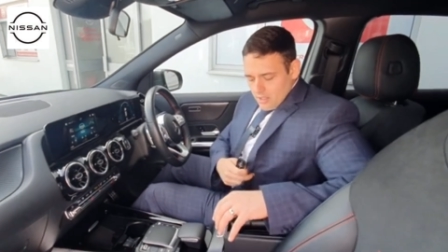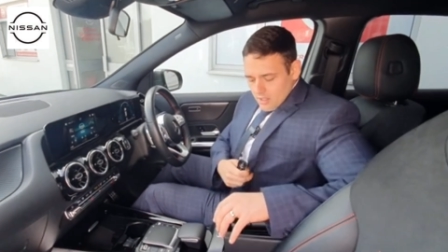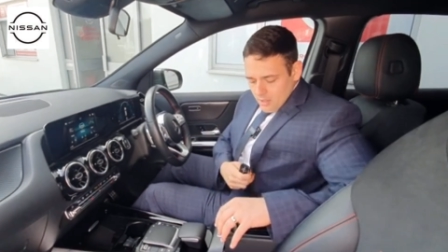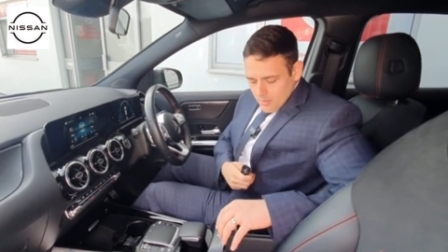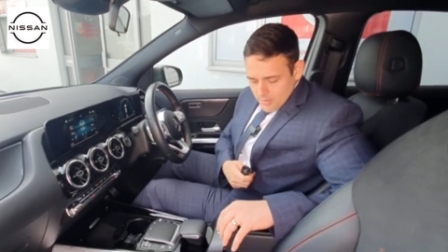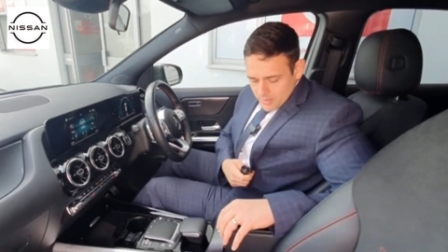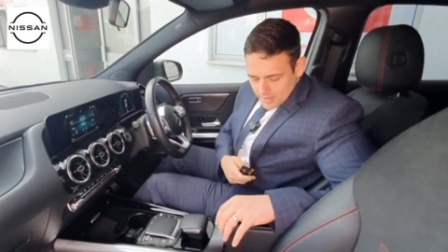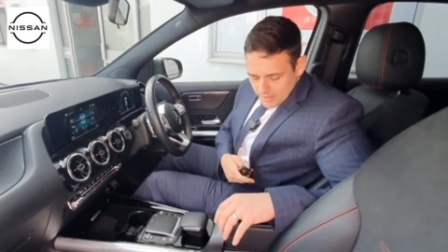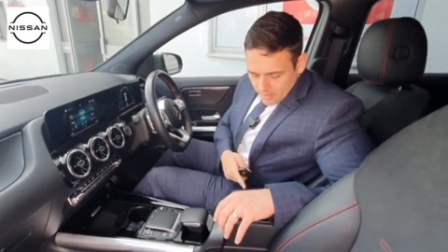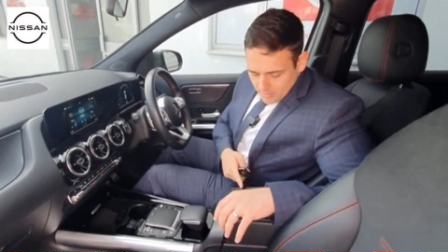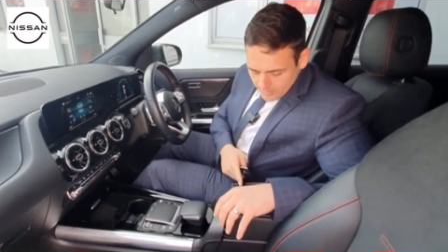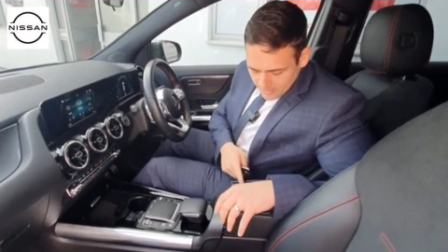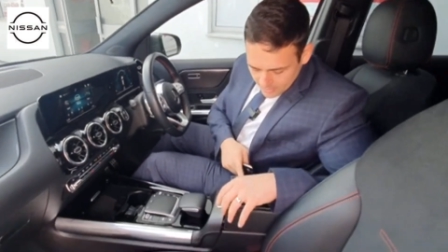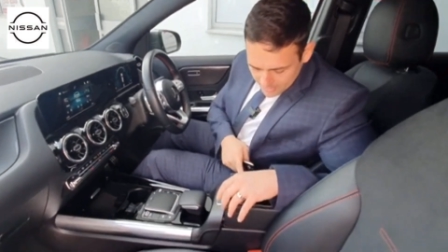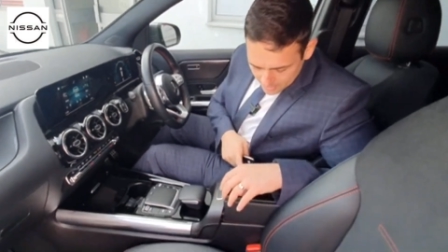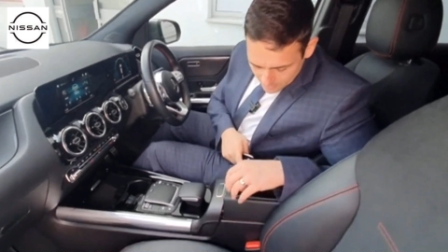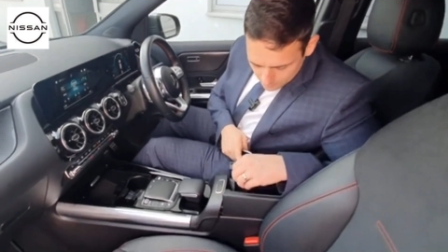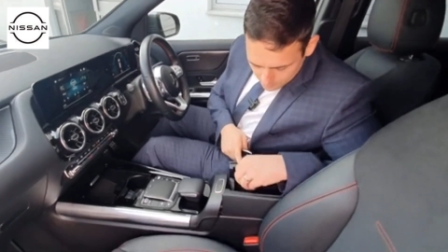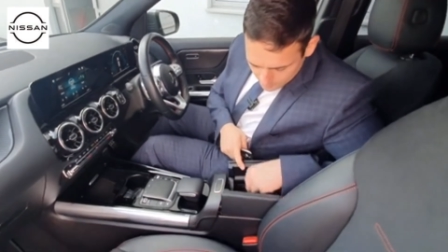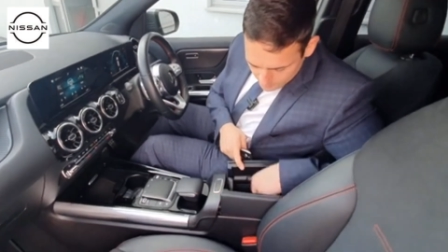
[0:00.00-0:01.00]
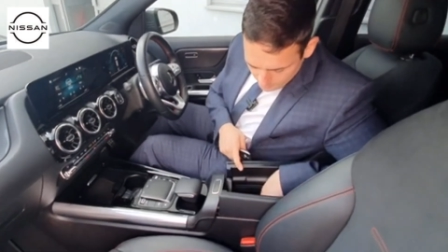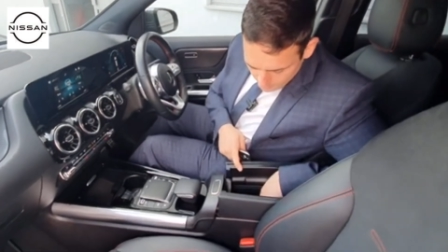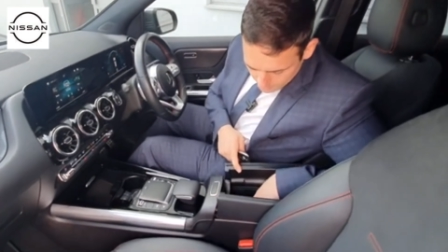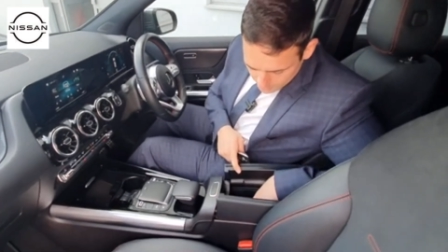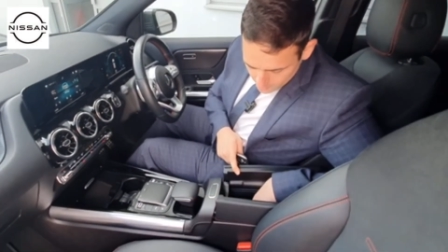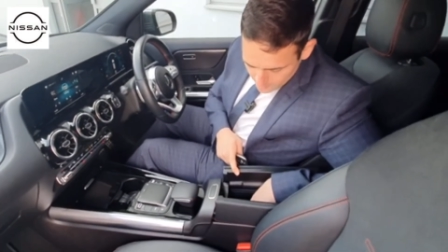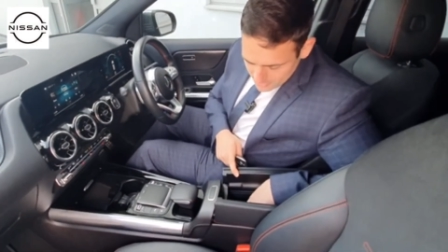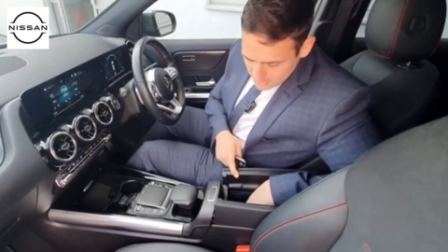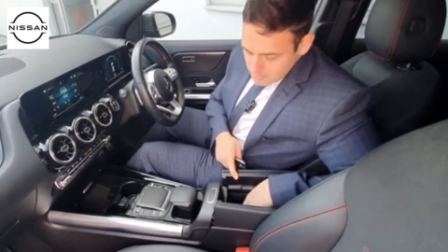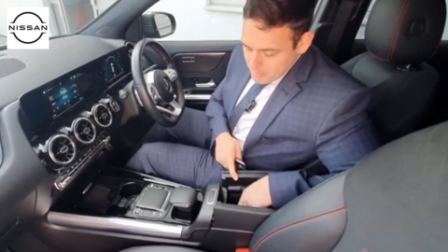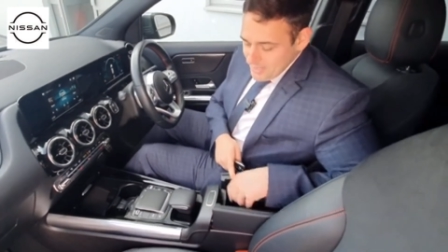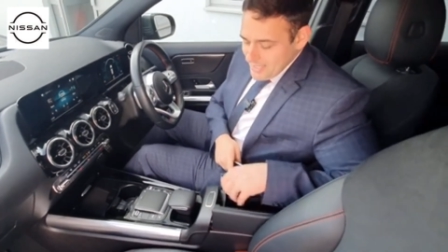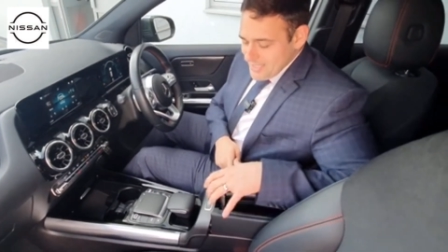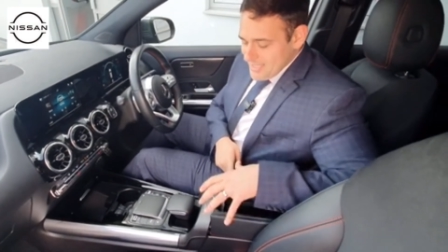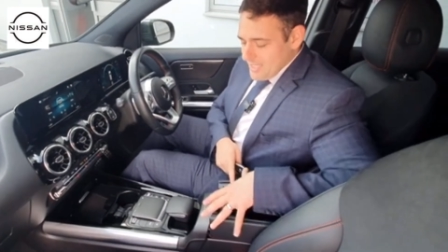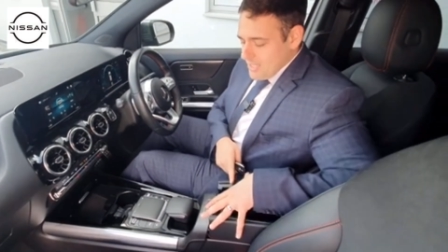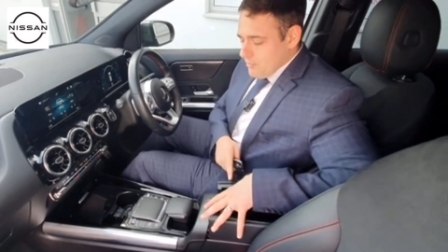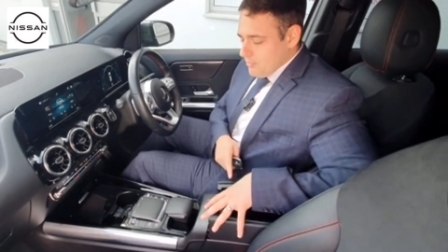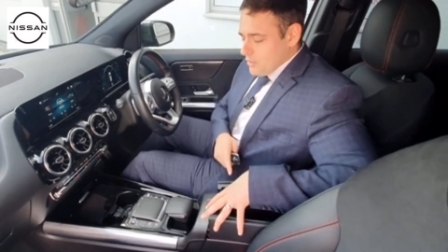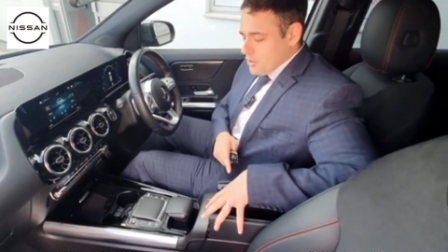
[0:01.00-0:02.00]
Going down here, we've got
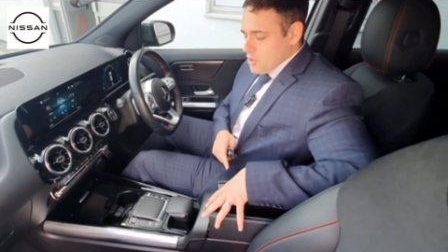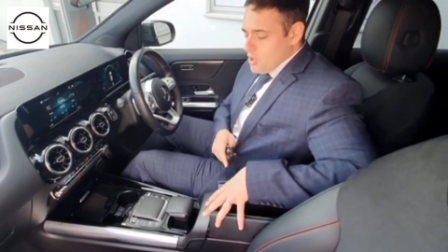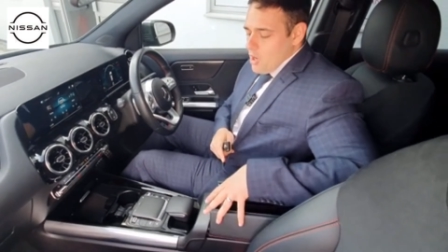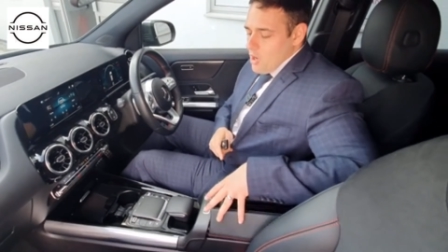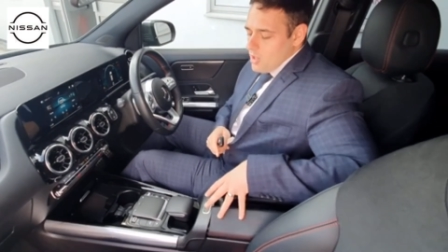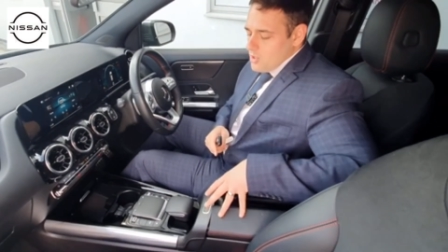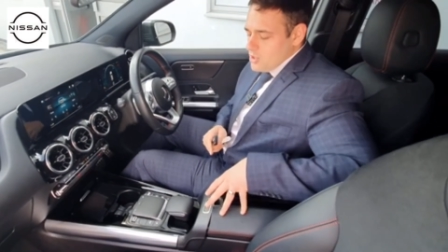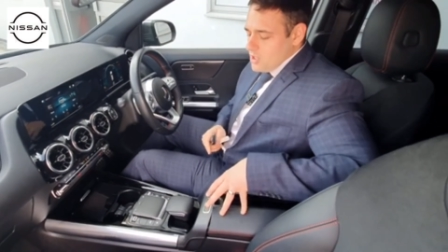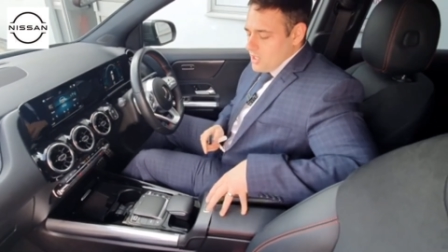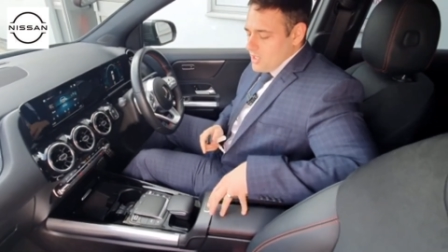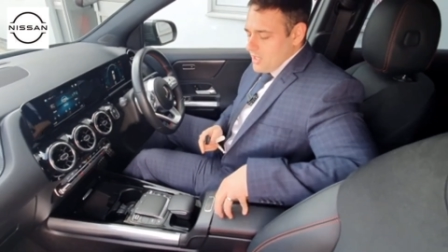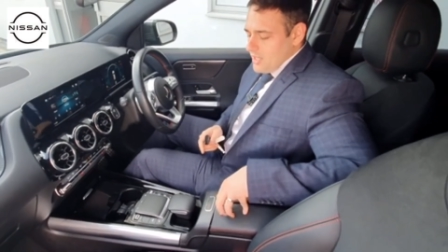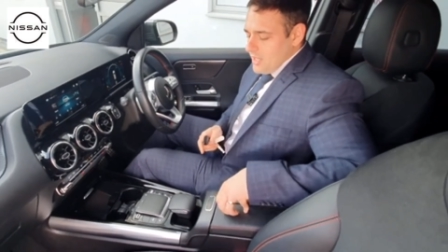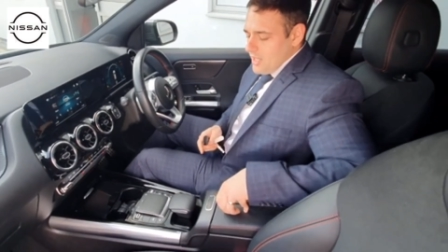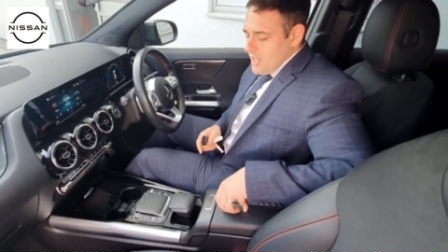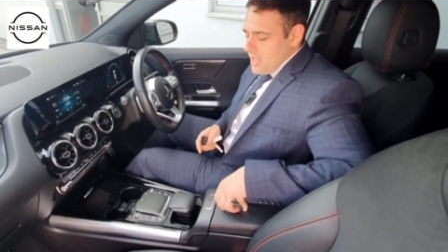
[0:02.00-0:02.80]
USB-C for charging,